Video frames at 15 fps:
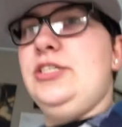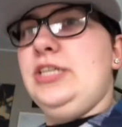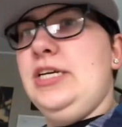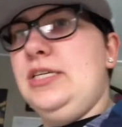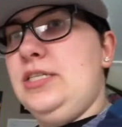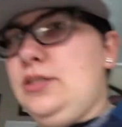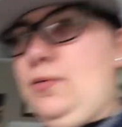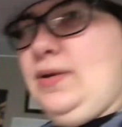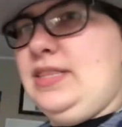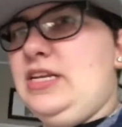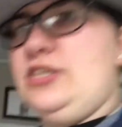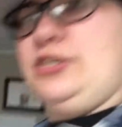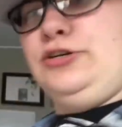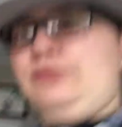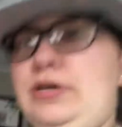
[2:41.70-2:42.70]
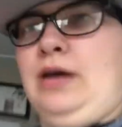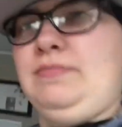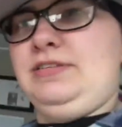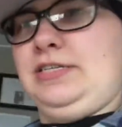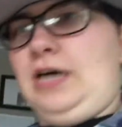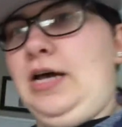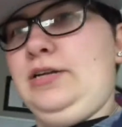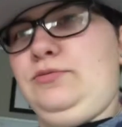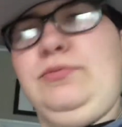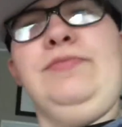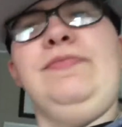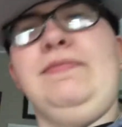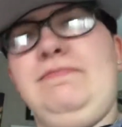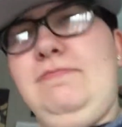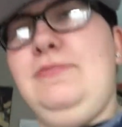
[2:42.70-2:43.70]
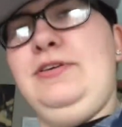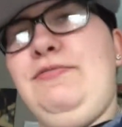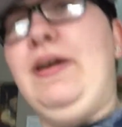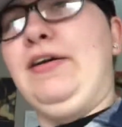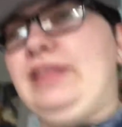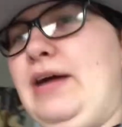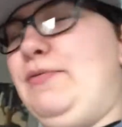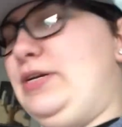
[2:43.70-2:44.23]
is the one that's 2 times as hot as we found that one